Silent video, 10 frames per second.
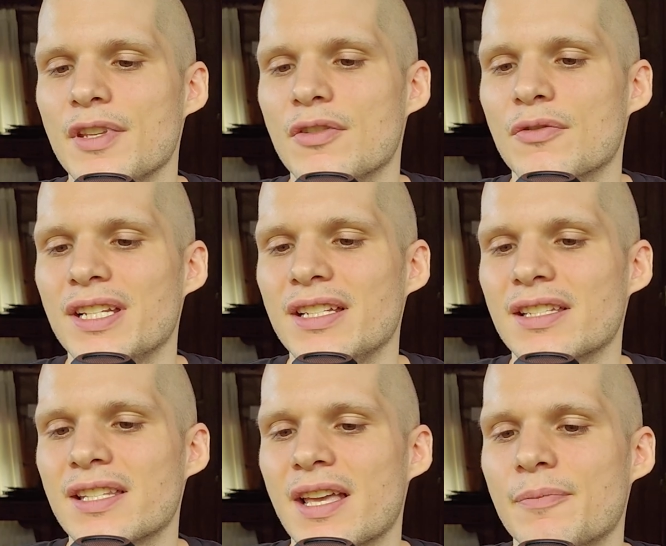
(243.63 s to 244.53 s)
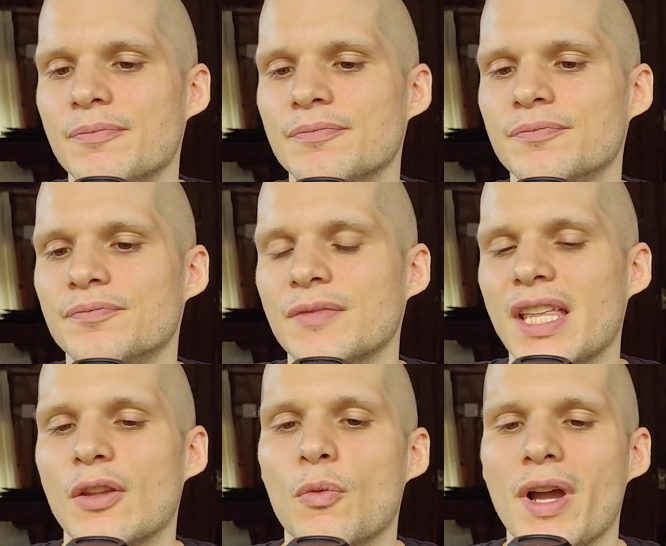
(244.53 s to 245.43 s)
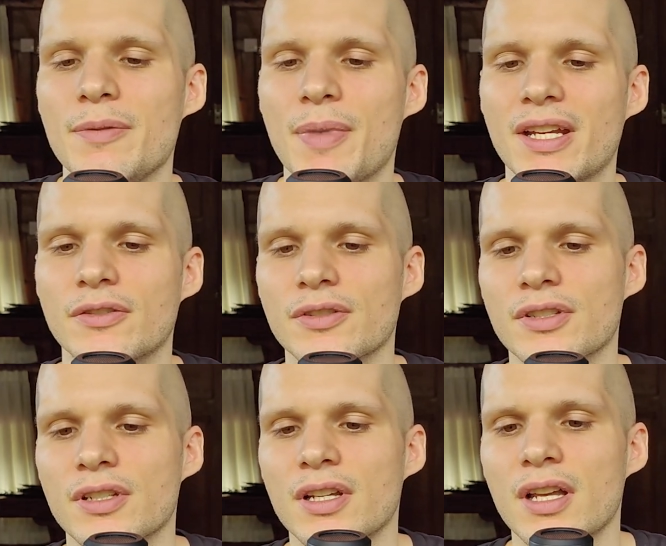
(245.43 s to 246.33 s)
the green stem, and the white petals.